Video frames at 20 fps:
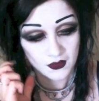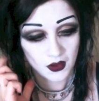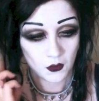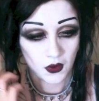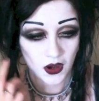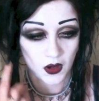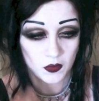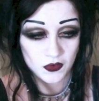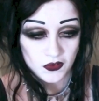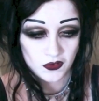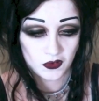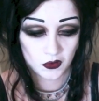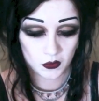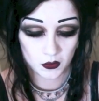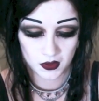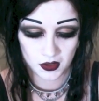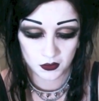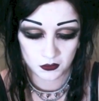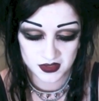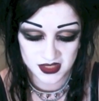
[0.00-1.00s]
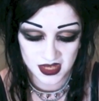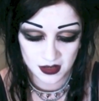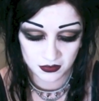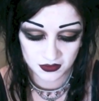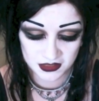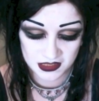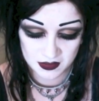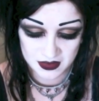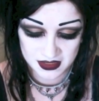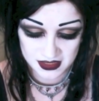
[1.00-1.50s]
a while before it was
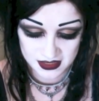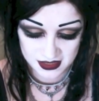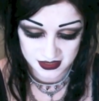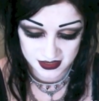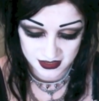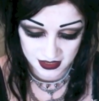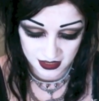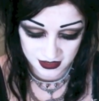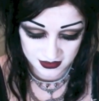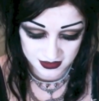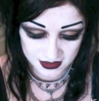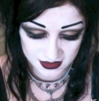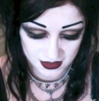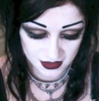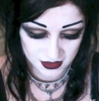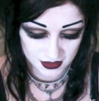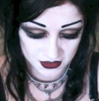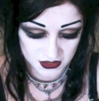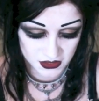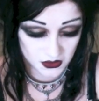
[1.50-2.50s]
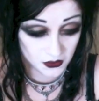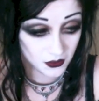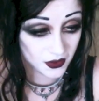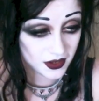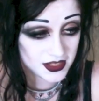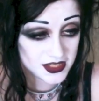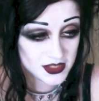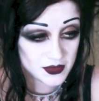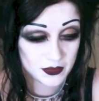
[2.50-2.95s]
able to be sent uh, to us,